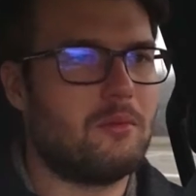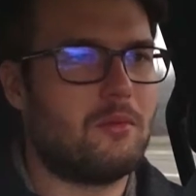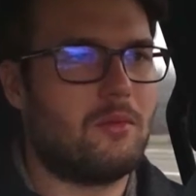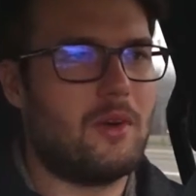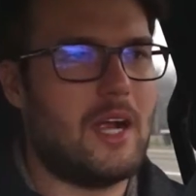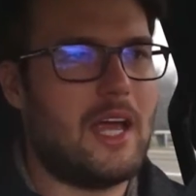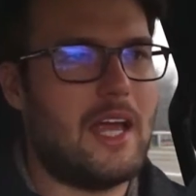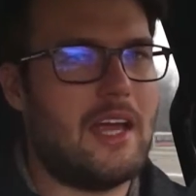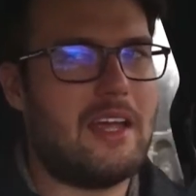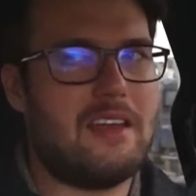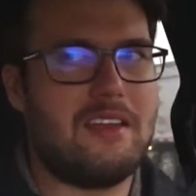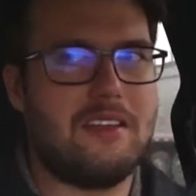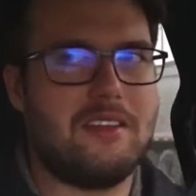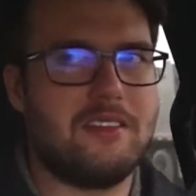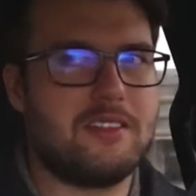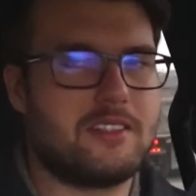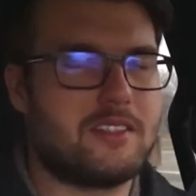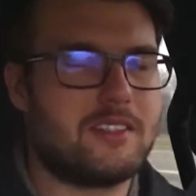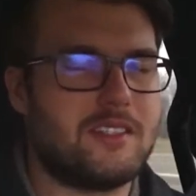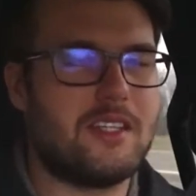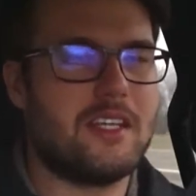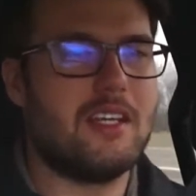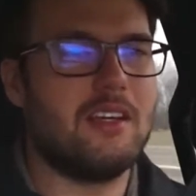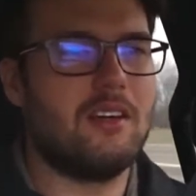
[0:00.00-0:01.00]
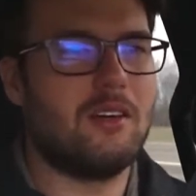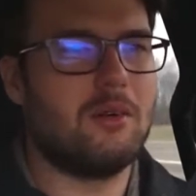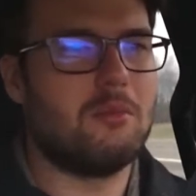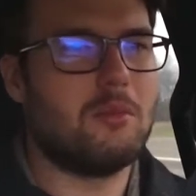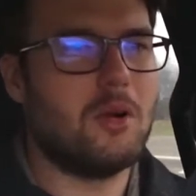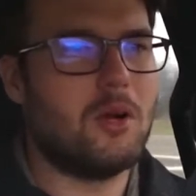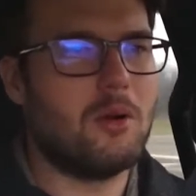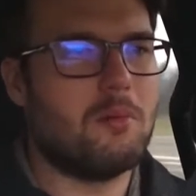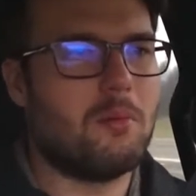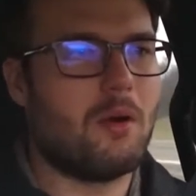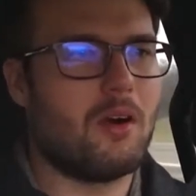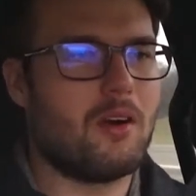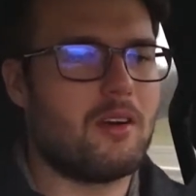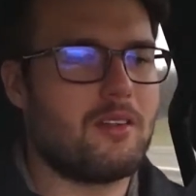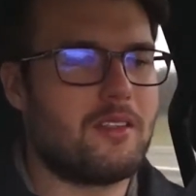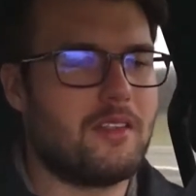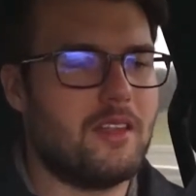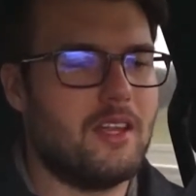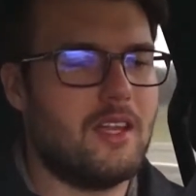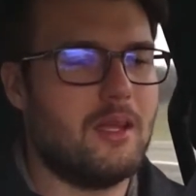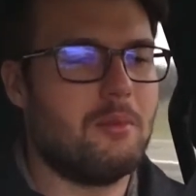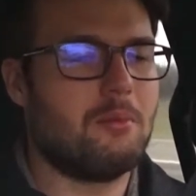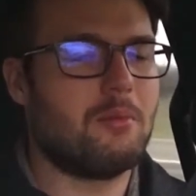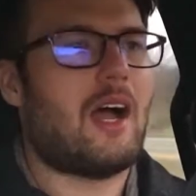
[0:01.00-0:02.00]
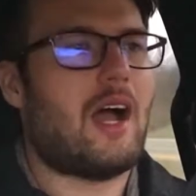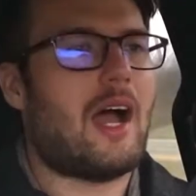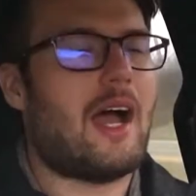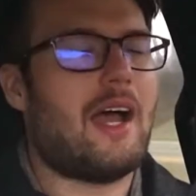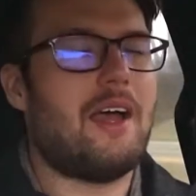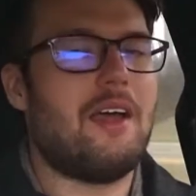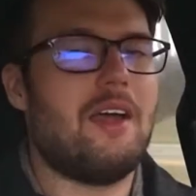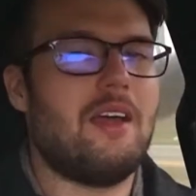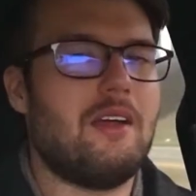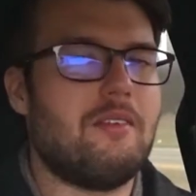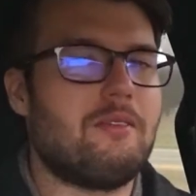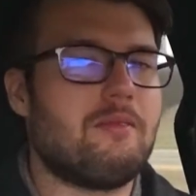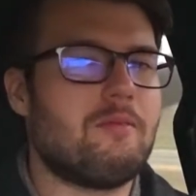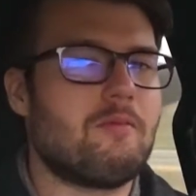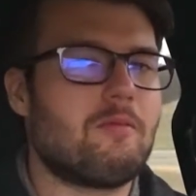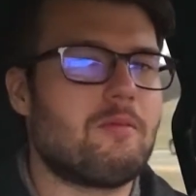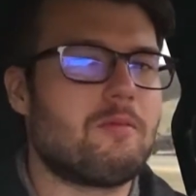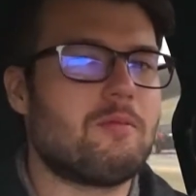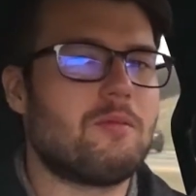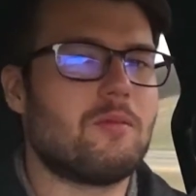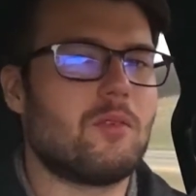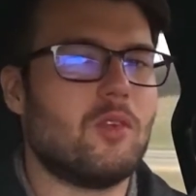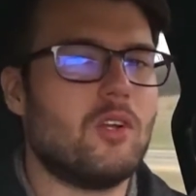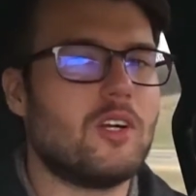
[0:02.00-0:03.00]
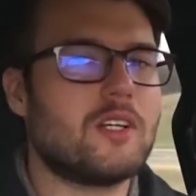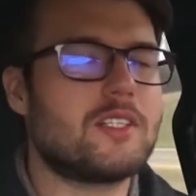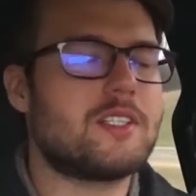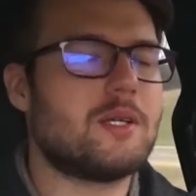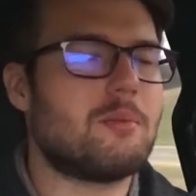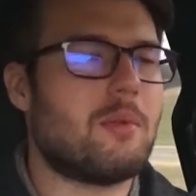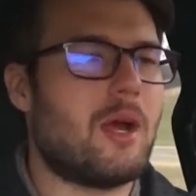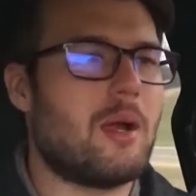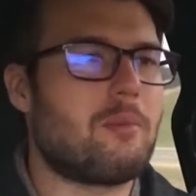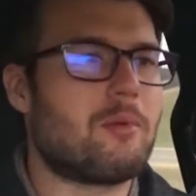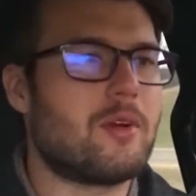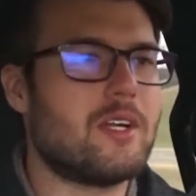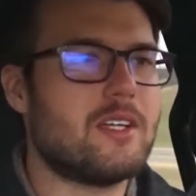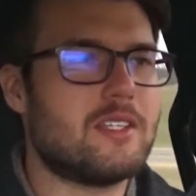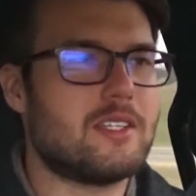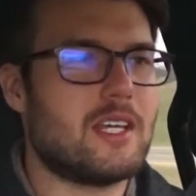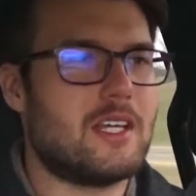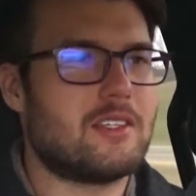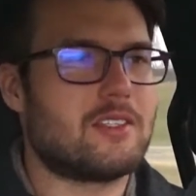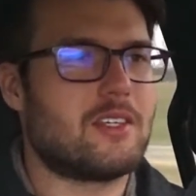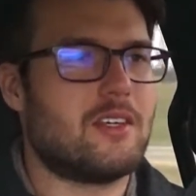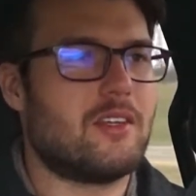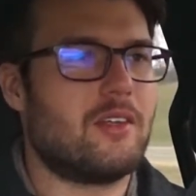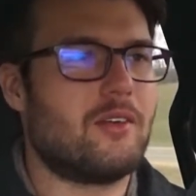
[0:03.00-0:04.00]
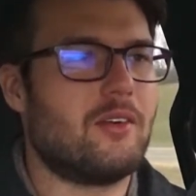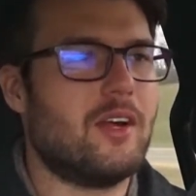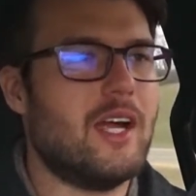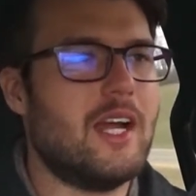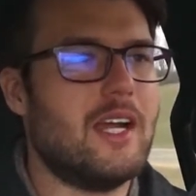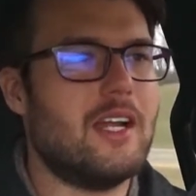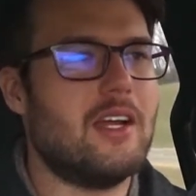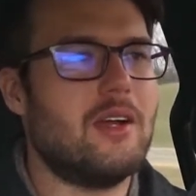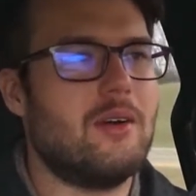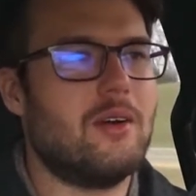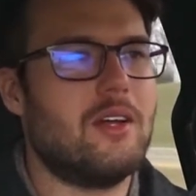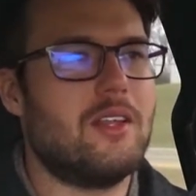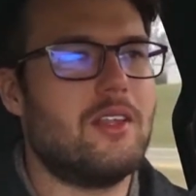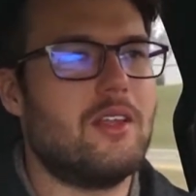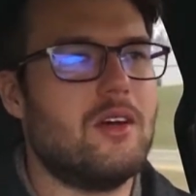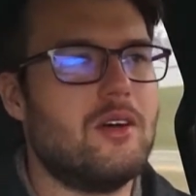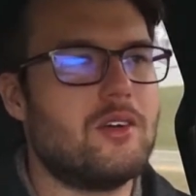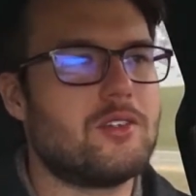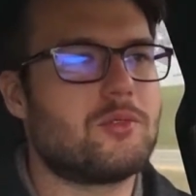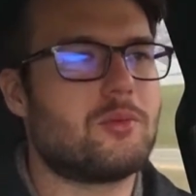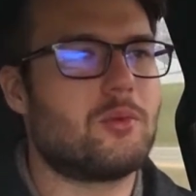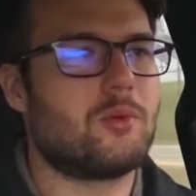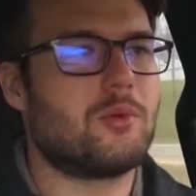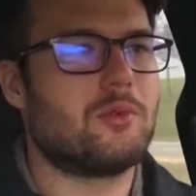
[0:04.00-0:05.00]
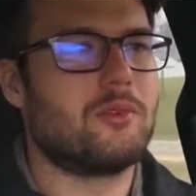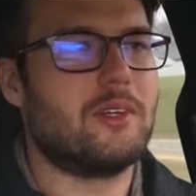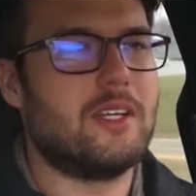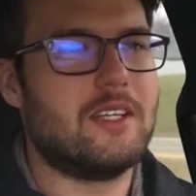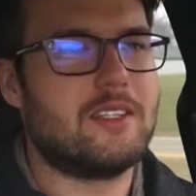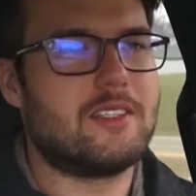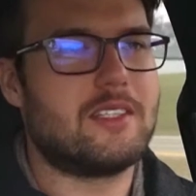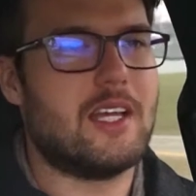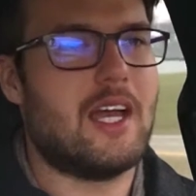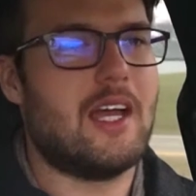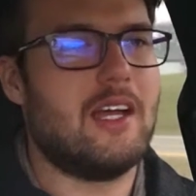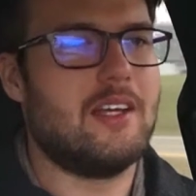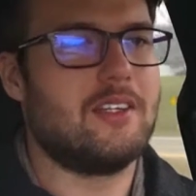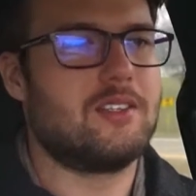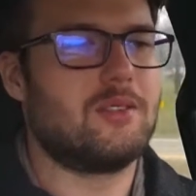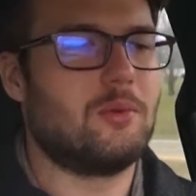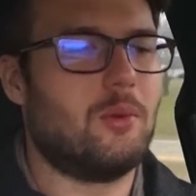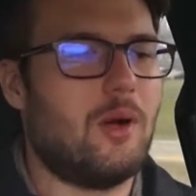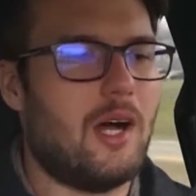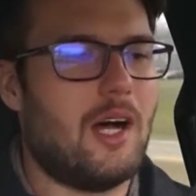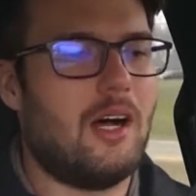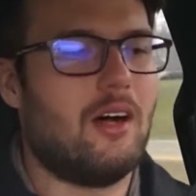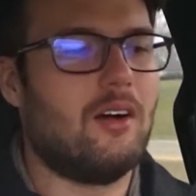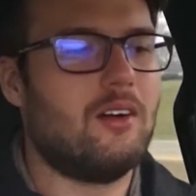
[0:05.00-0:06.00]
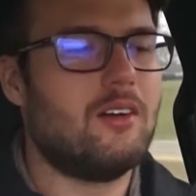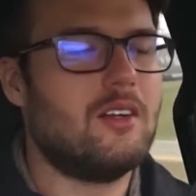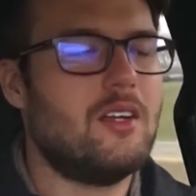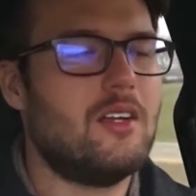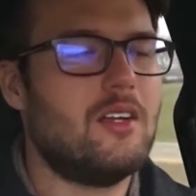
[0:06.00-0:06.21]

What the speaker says: red and steel Mopar theme. I looked at my presets on the radio and those were reset as well.